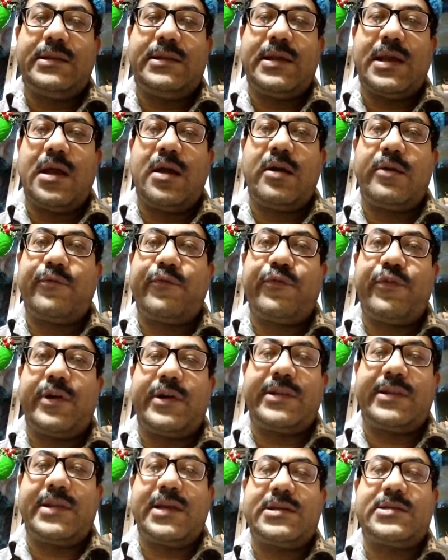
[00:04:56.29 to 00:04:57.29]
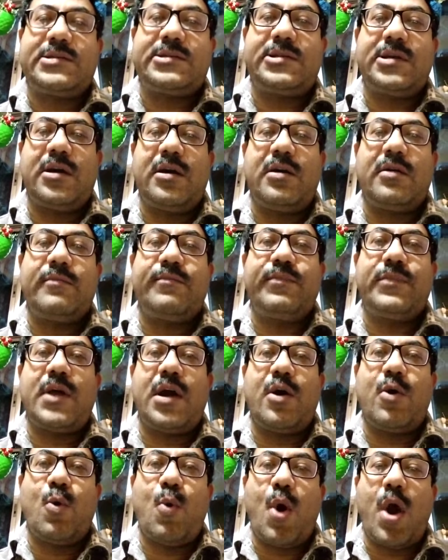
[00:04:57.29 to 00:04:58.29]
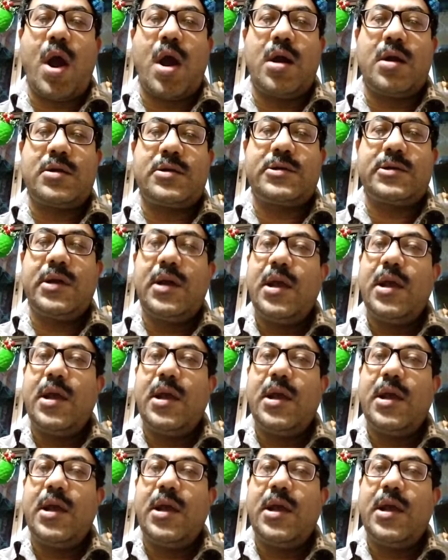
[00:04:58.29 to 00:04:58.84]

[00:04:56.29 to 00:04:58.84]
Therefore, the term, the word